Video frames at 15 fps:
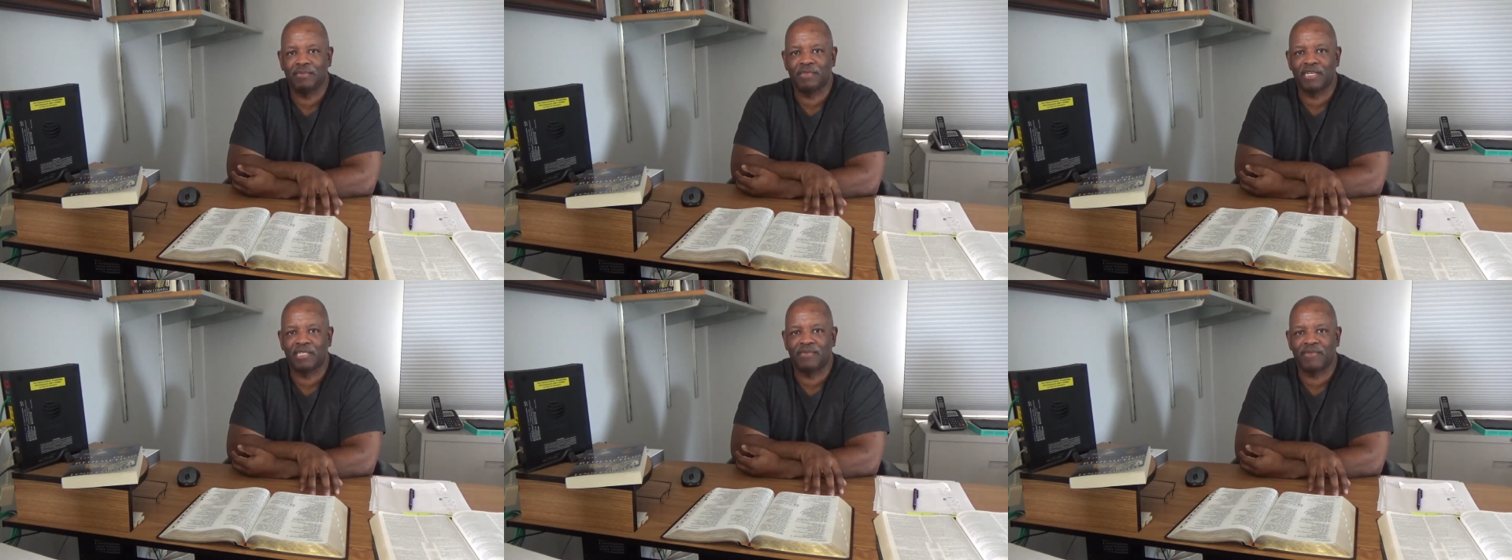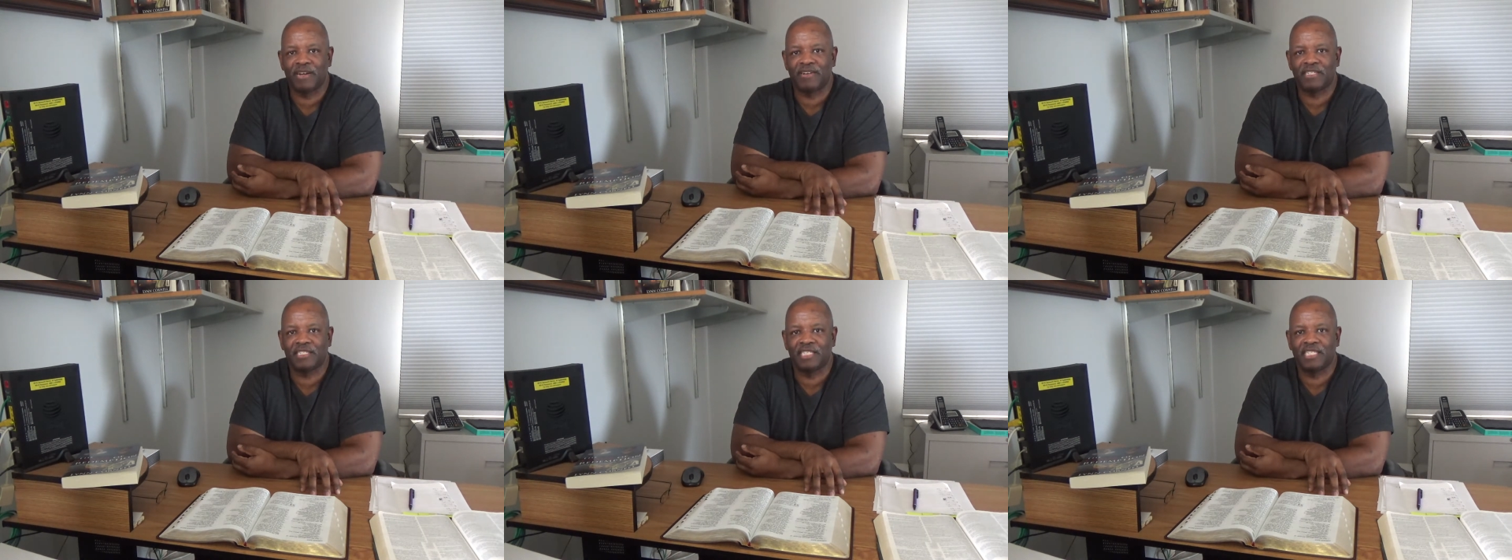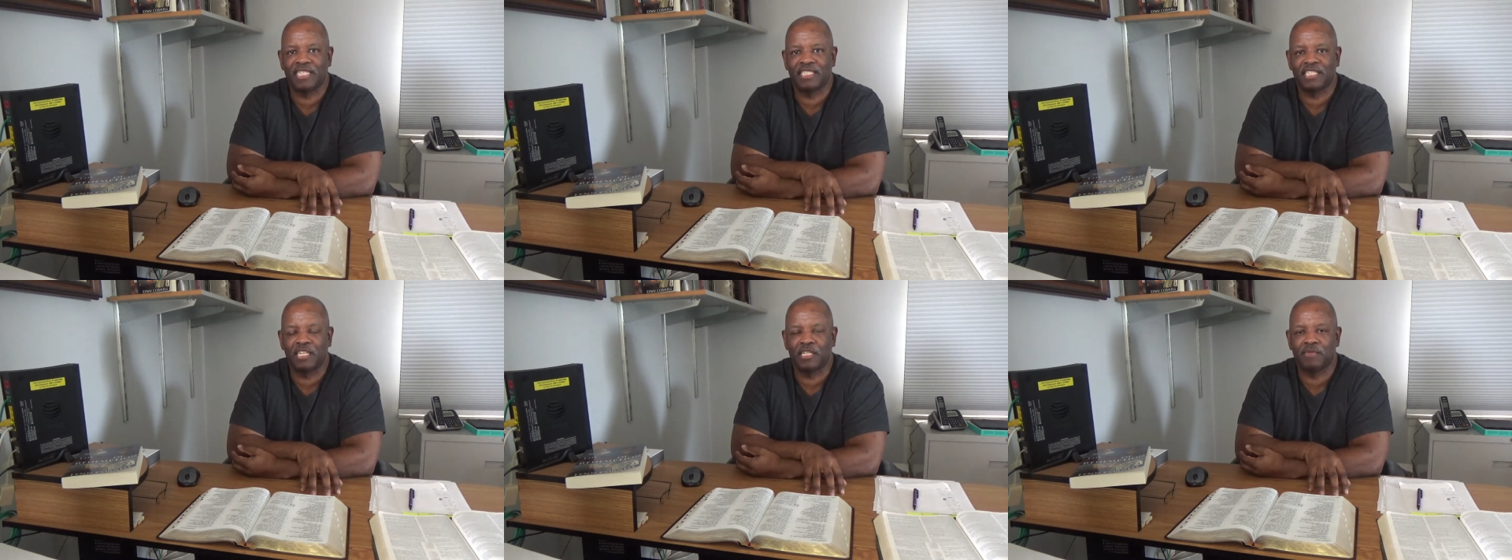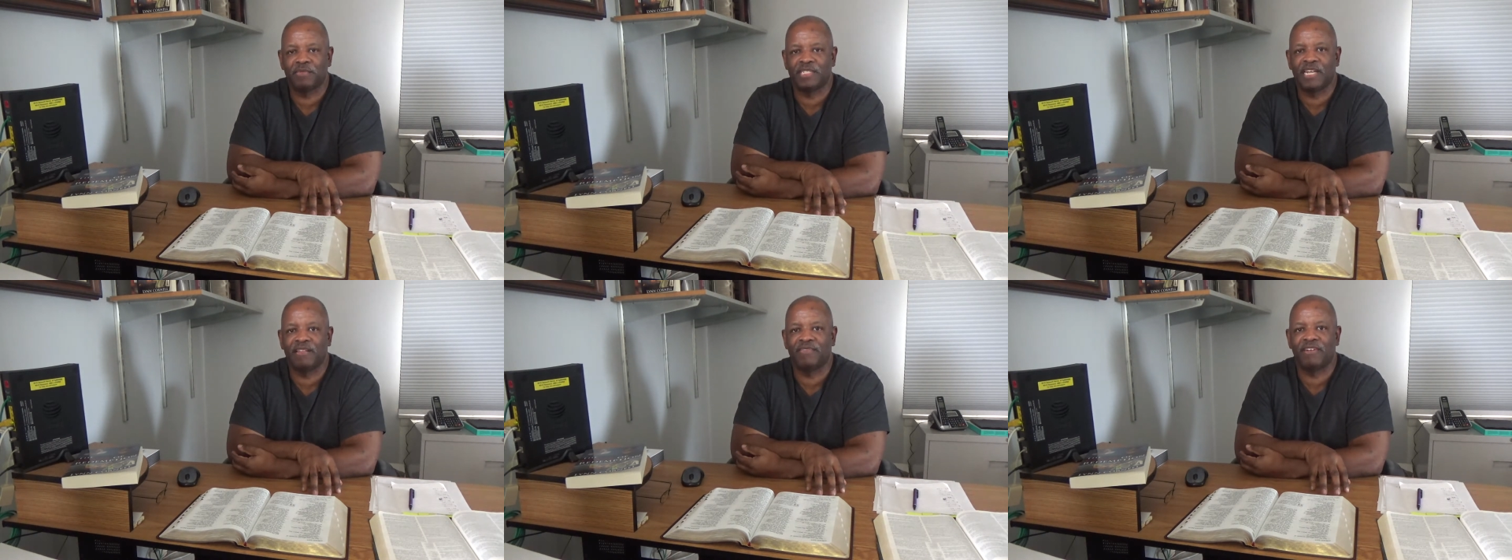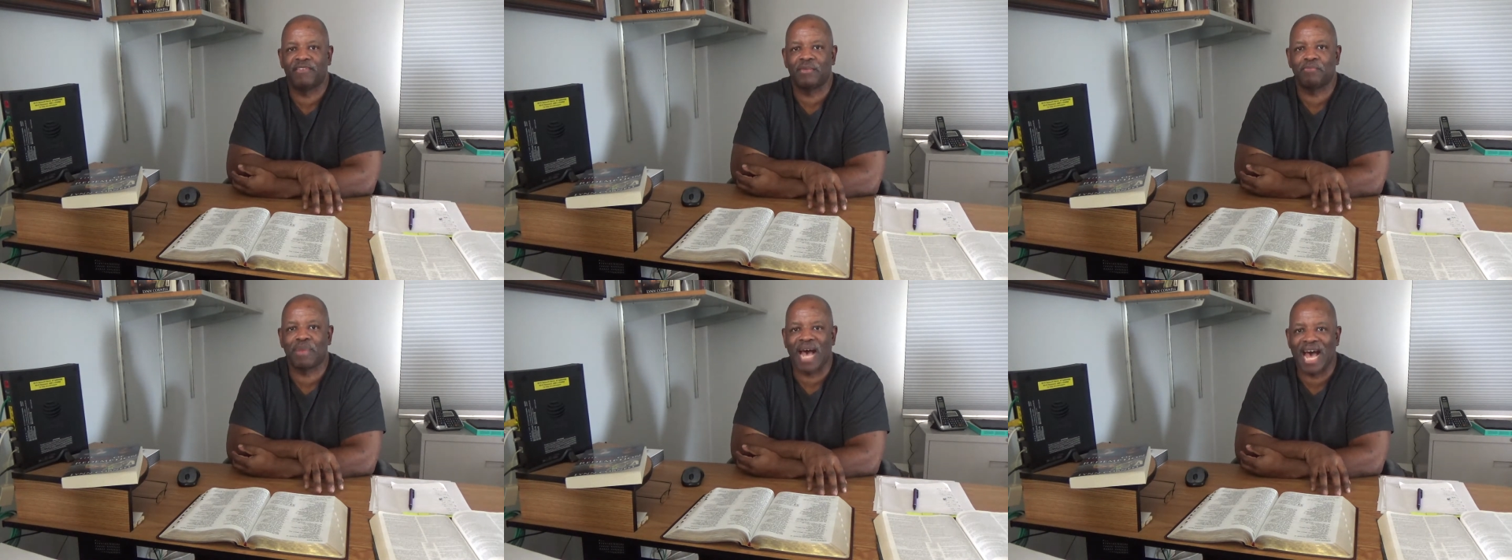because the Pharisees considered themselves
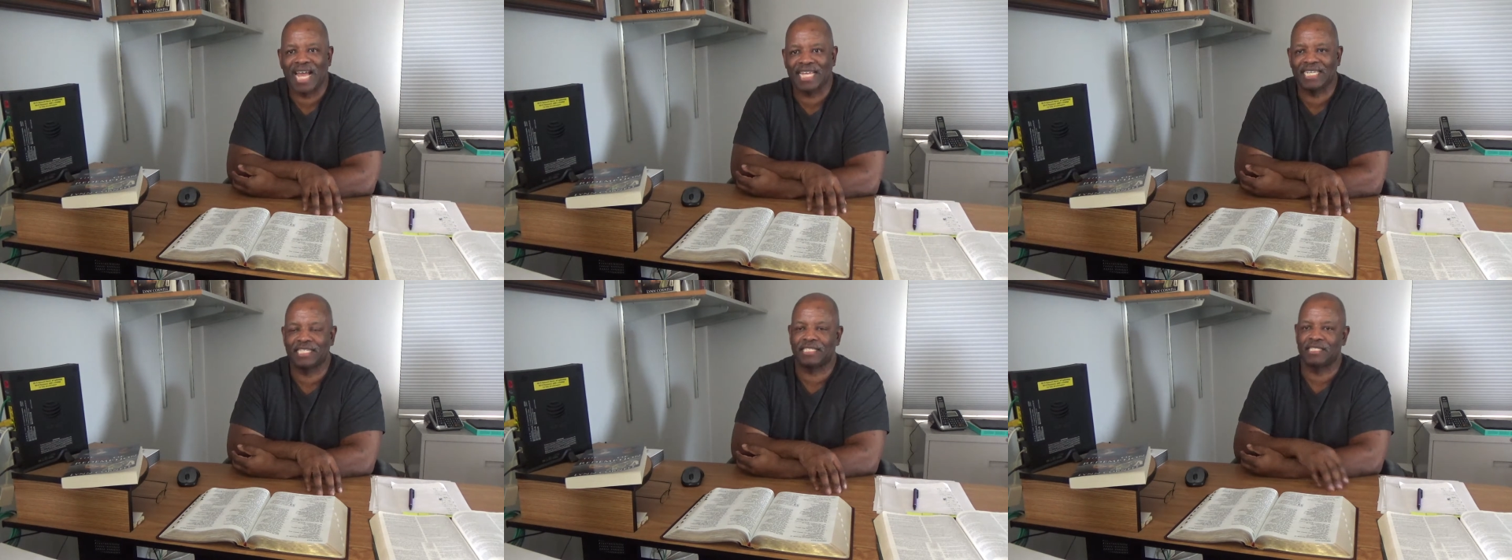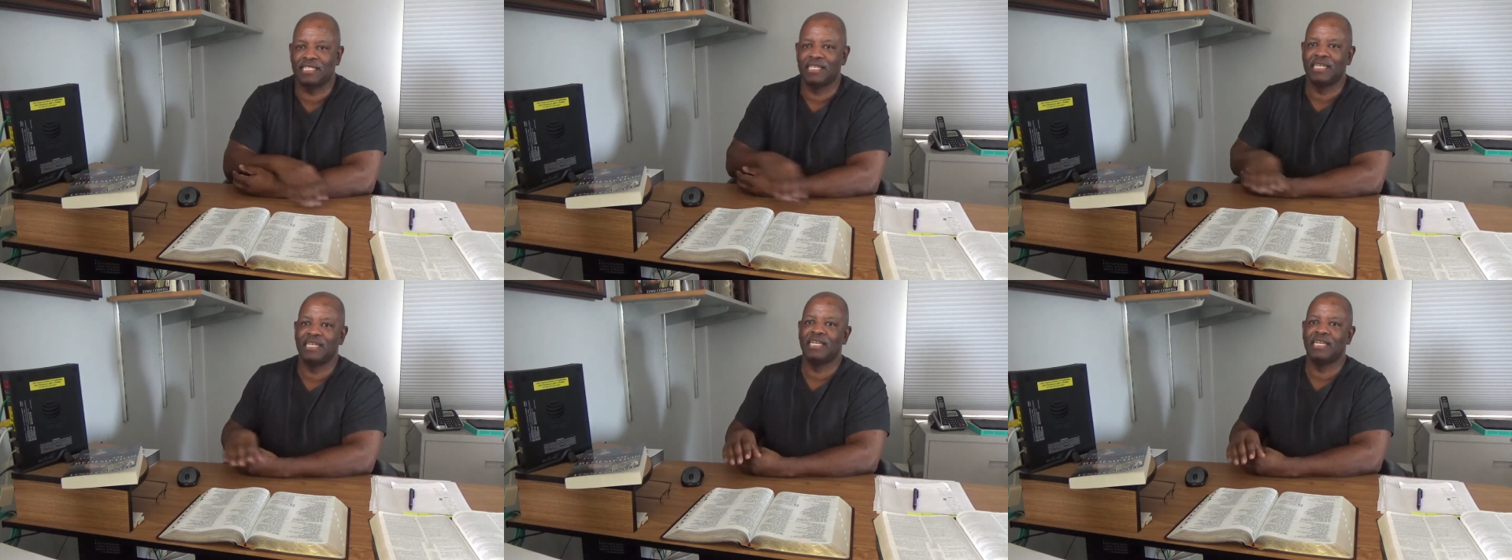very pious.